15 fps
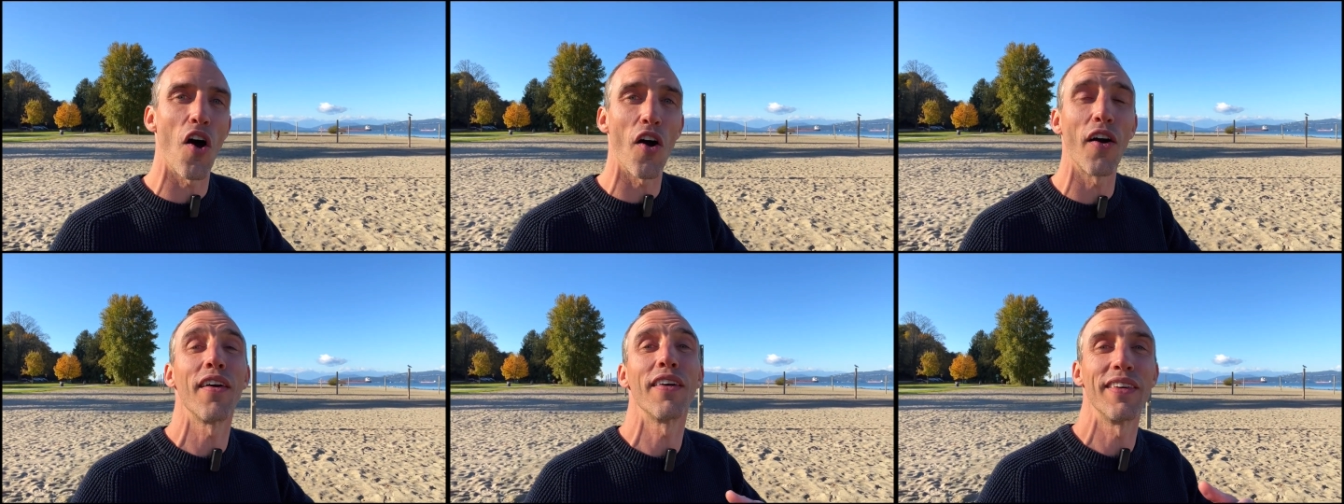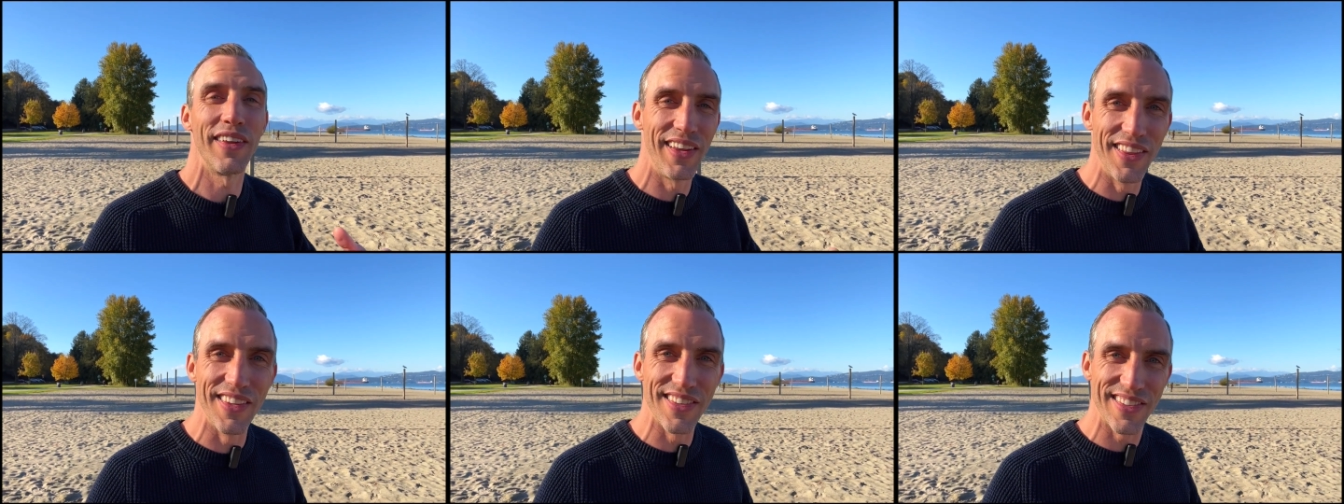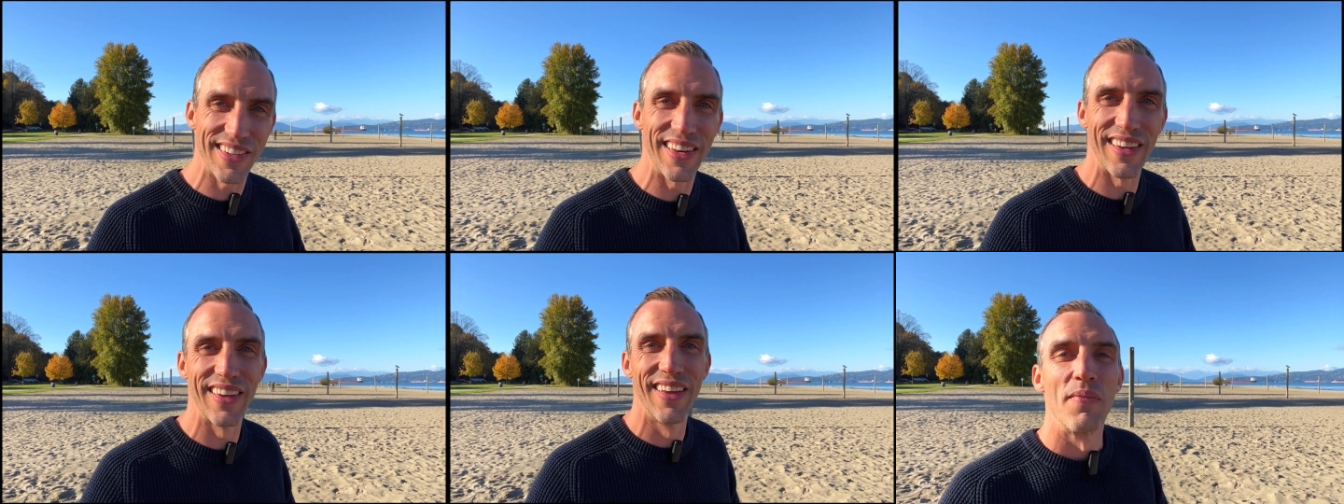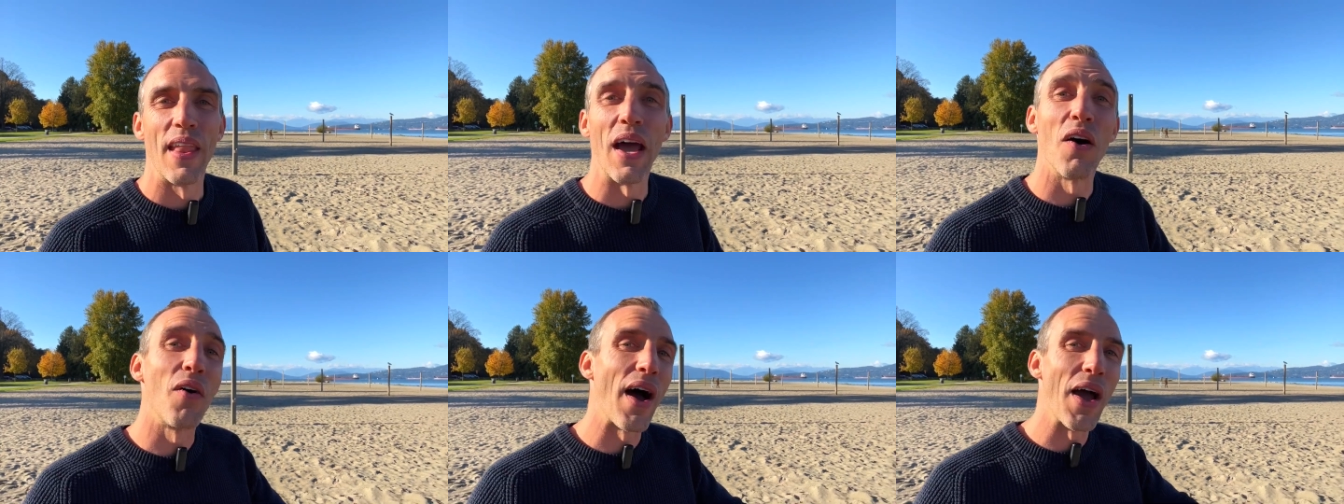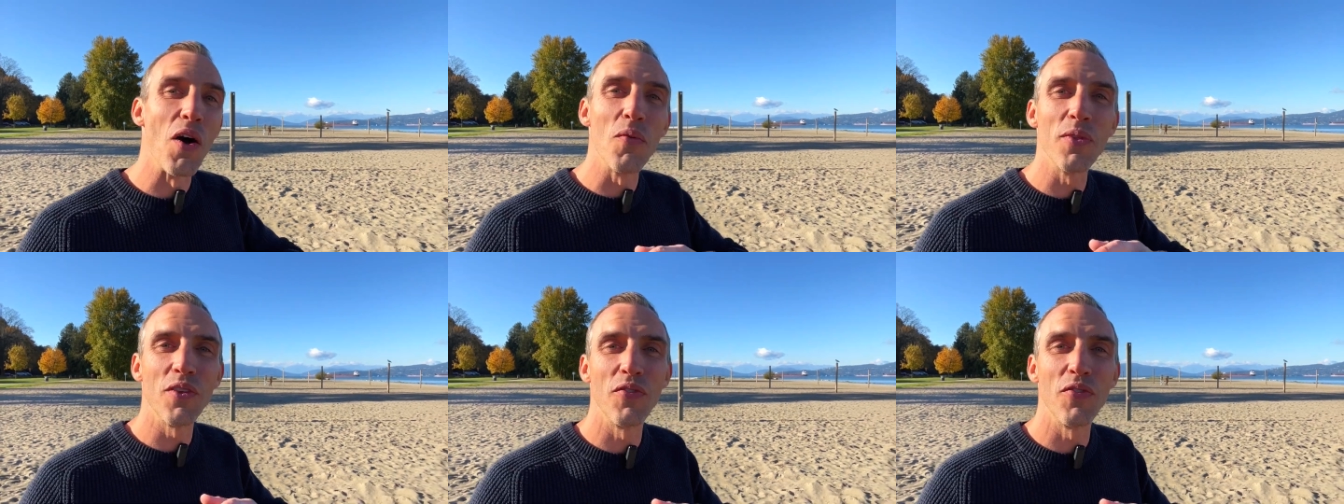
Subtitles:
are in the city. Now, I hope this